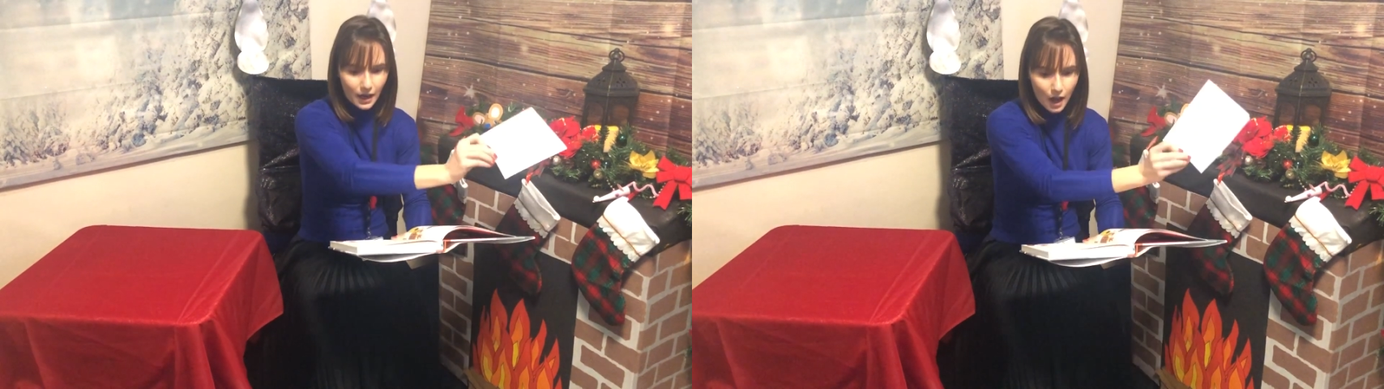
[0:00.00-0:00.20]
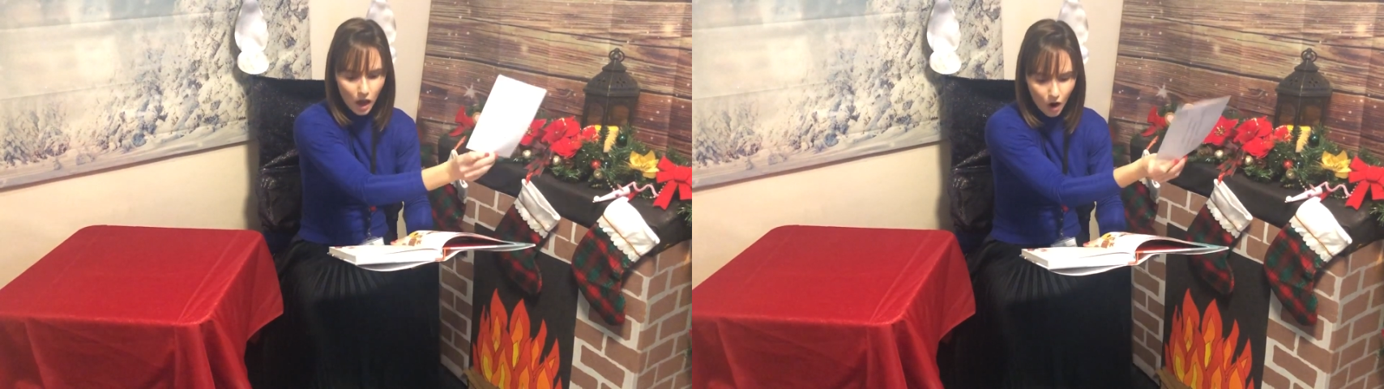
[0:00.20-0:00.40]

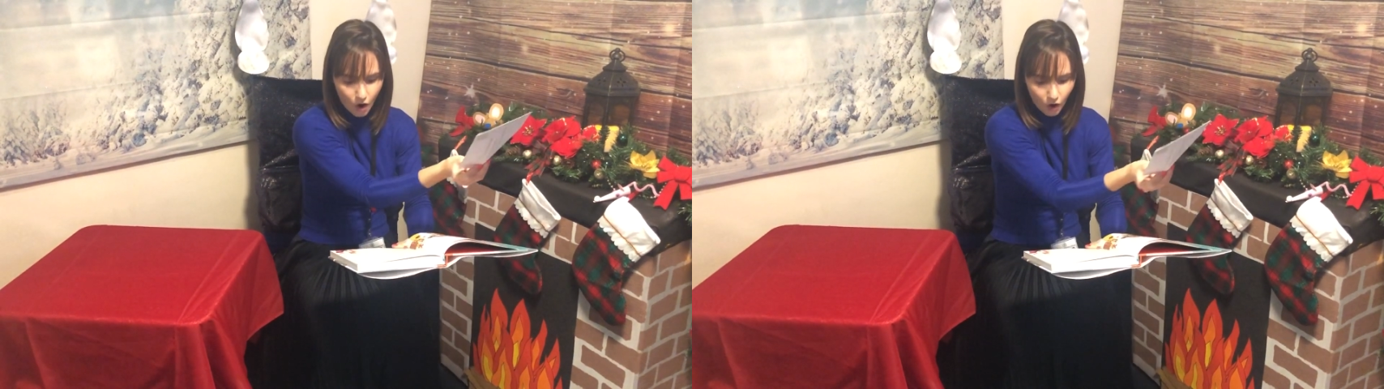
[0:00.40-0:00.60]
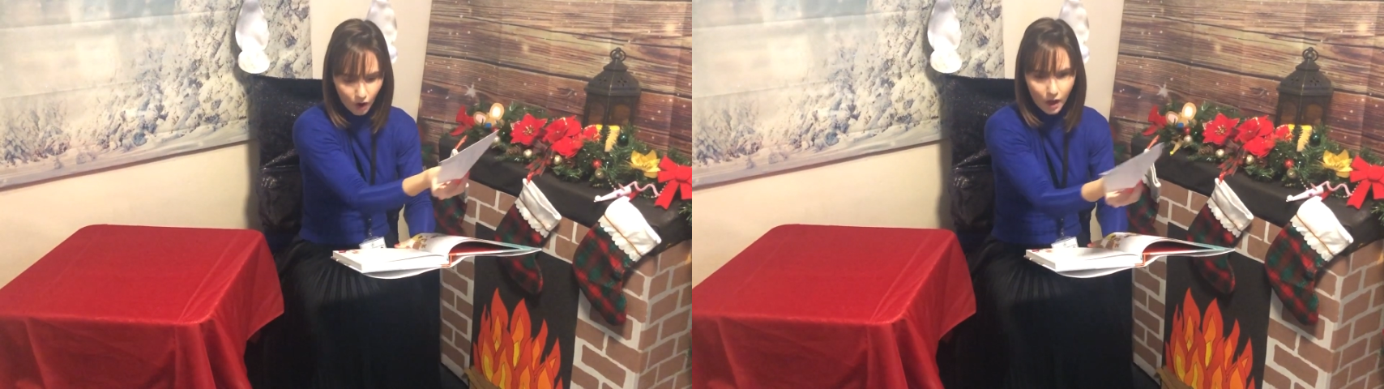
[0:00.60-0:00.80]

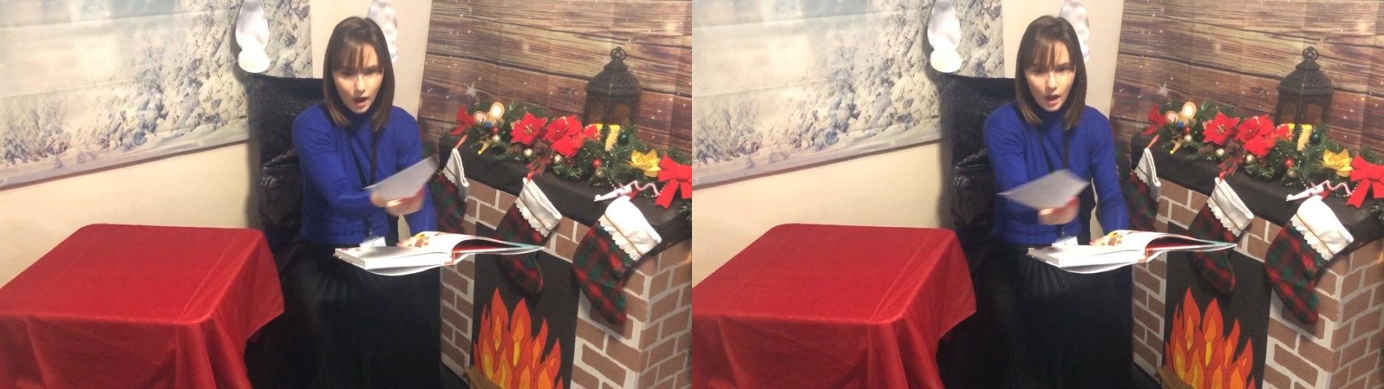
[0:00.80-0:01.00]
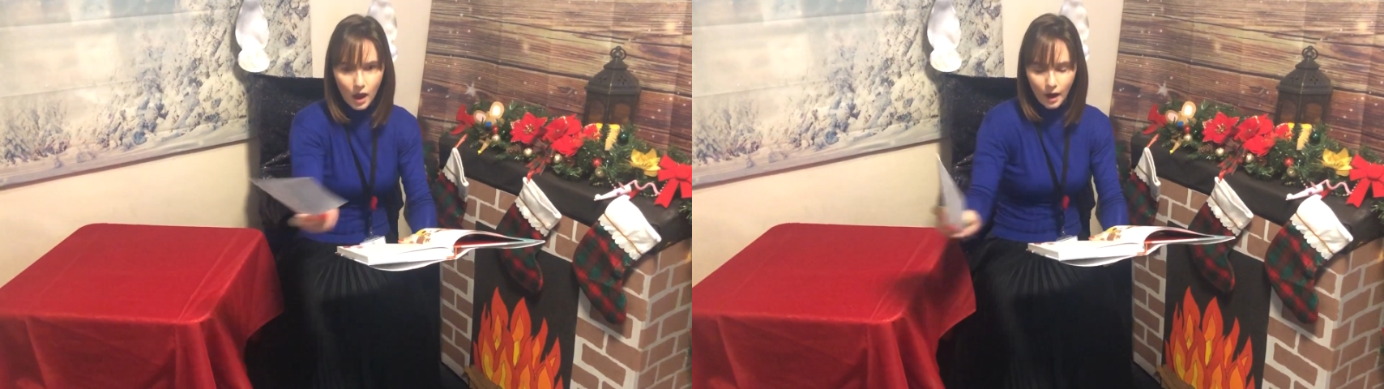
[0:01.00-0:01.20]
along
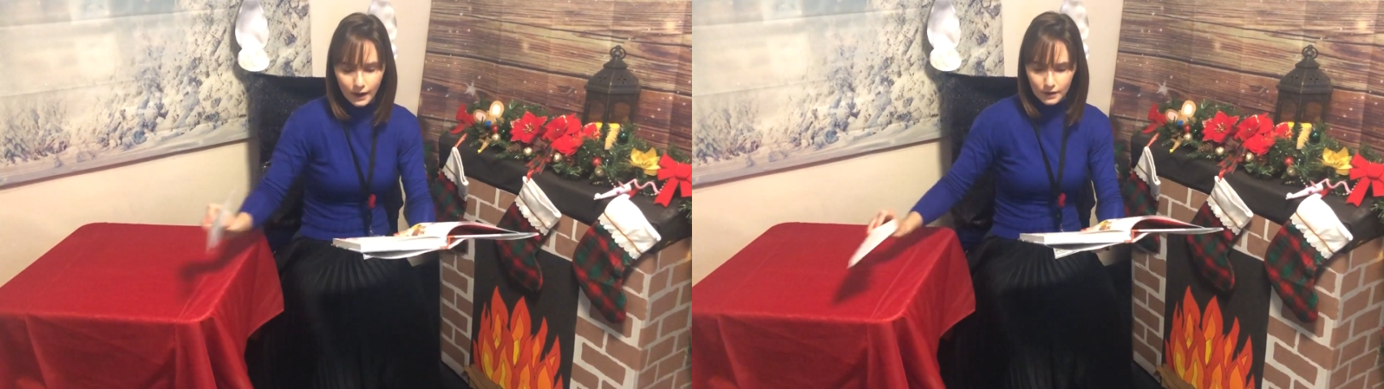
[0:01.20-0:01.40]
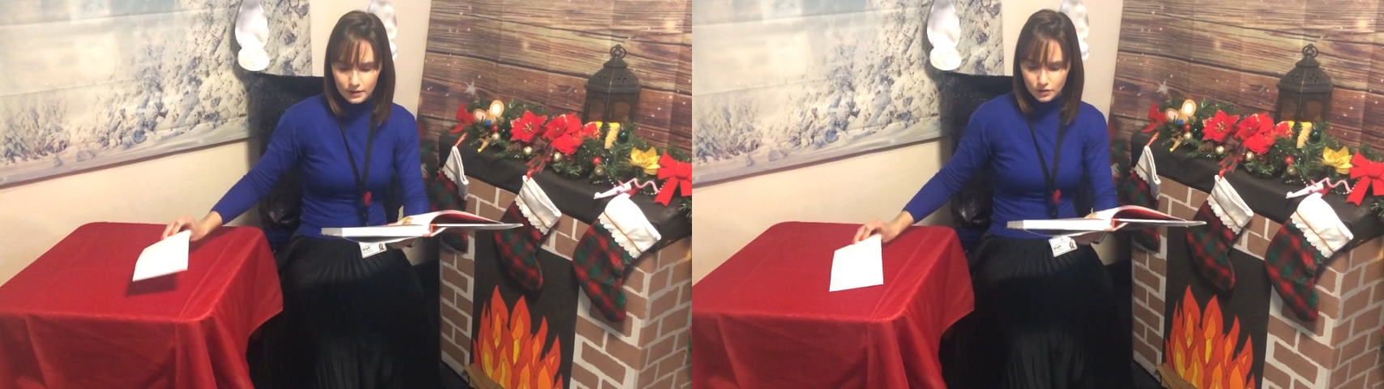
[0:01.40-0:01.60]

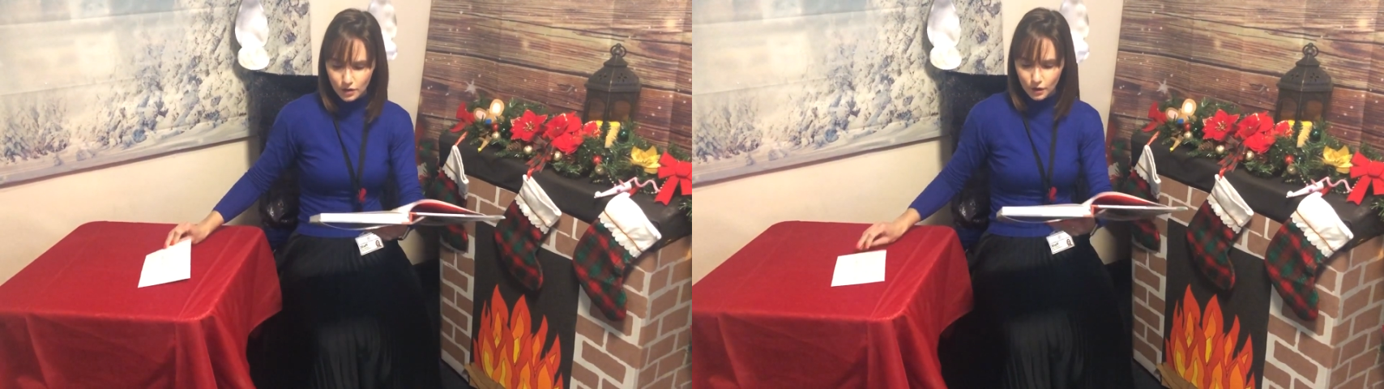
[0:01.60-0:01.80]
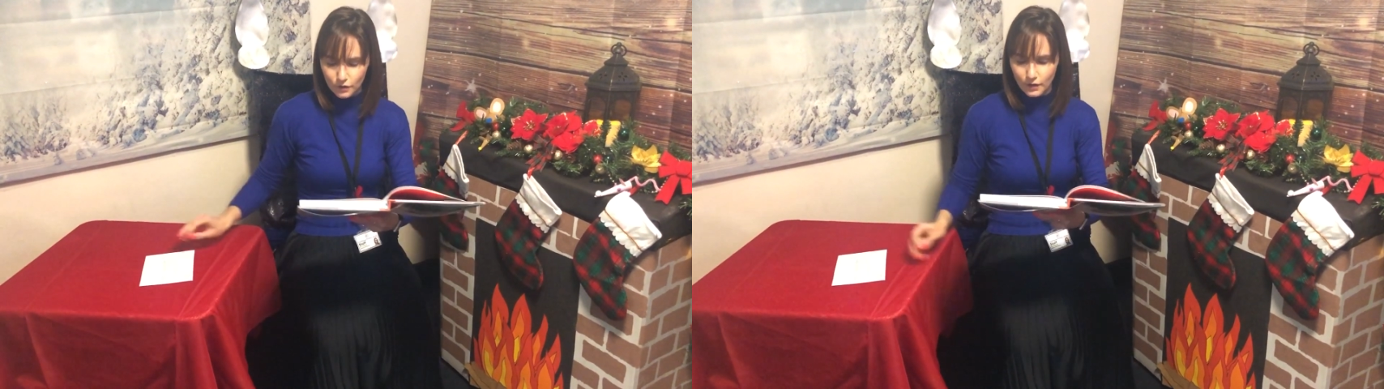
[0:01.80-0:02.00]
like the
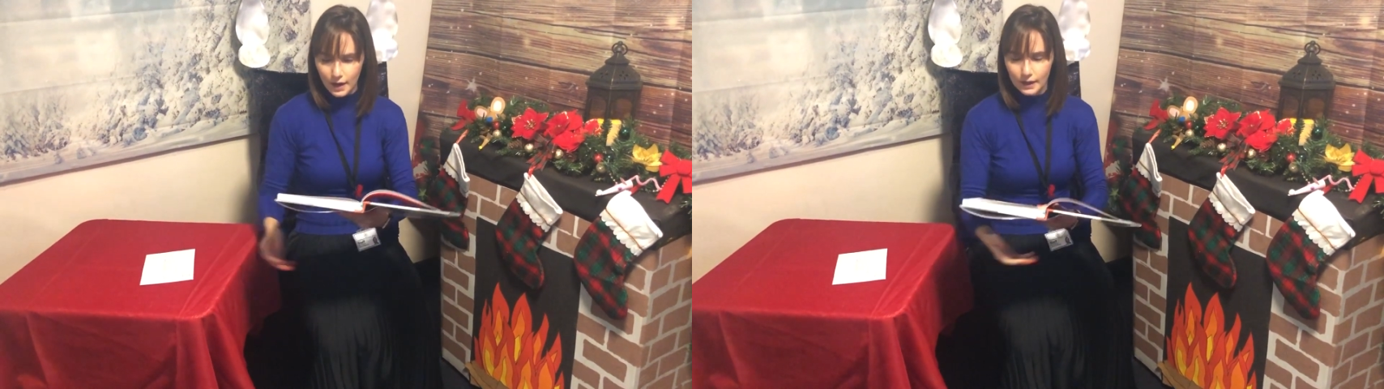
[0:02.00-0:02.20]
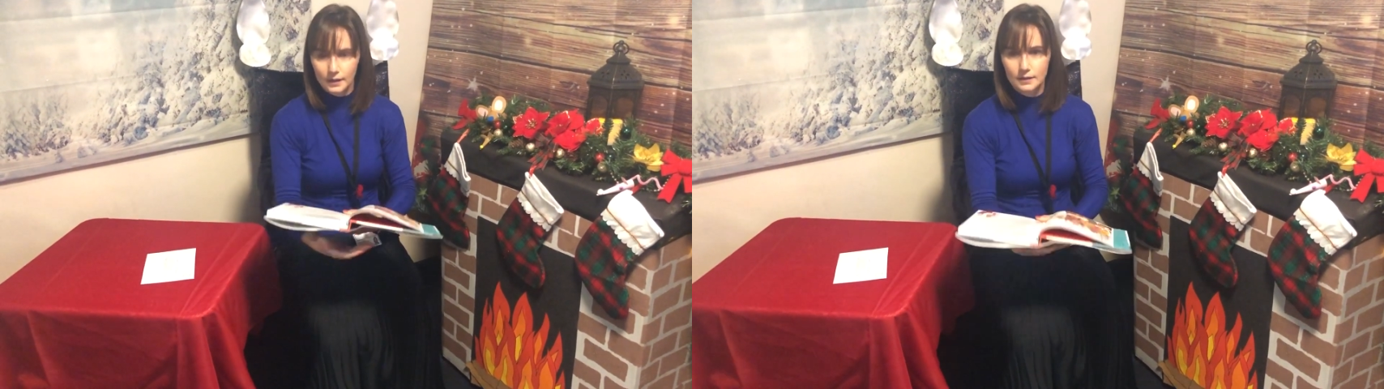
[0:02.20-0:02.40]

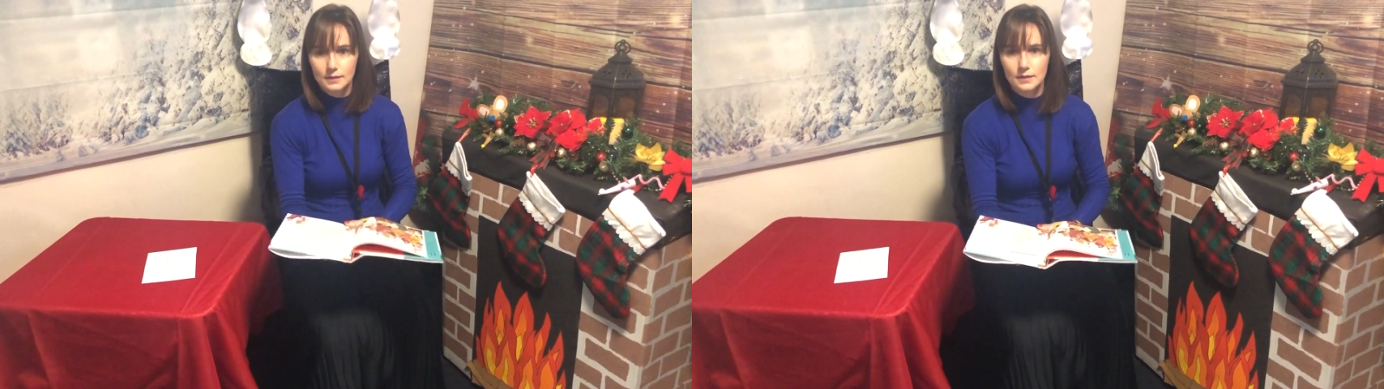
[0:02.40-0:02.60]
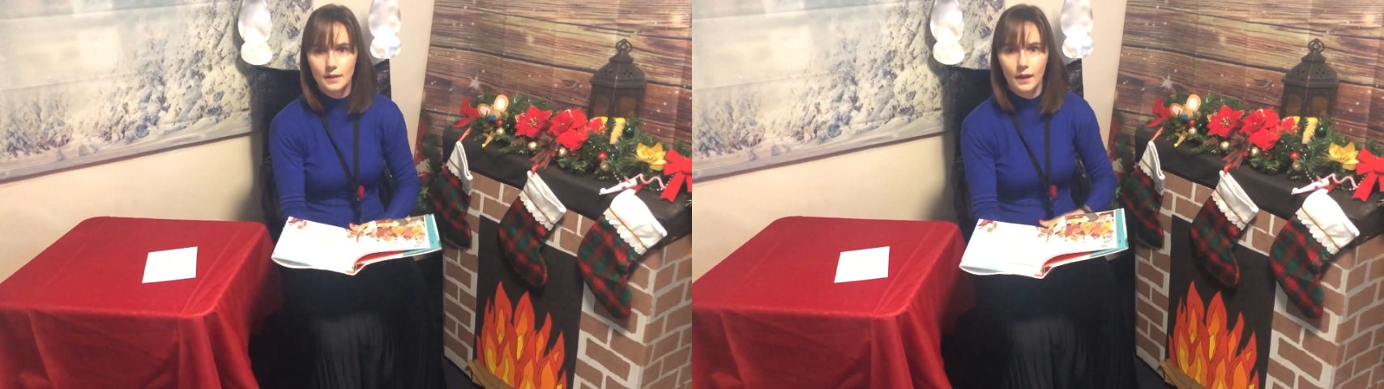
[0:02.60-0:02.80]

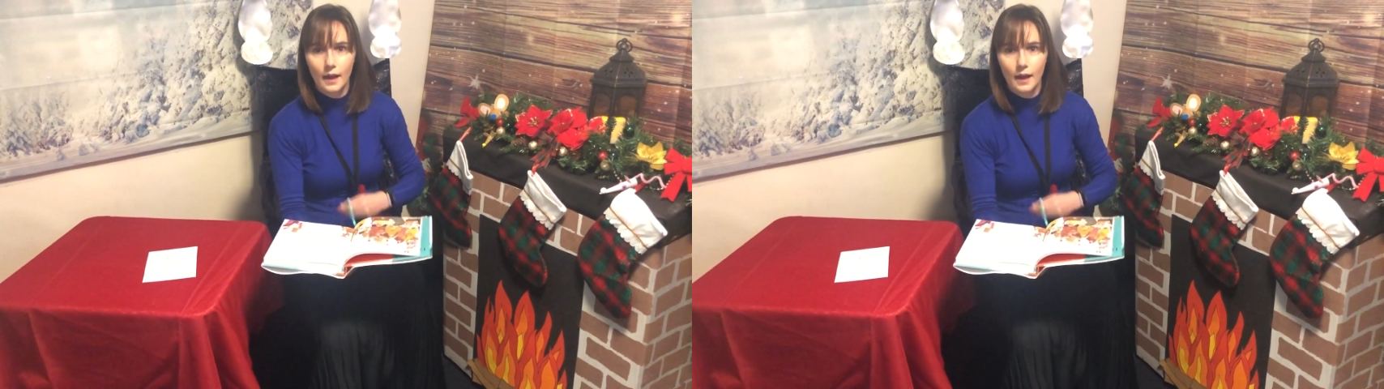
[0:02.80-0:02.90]
snowflakes.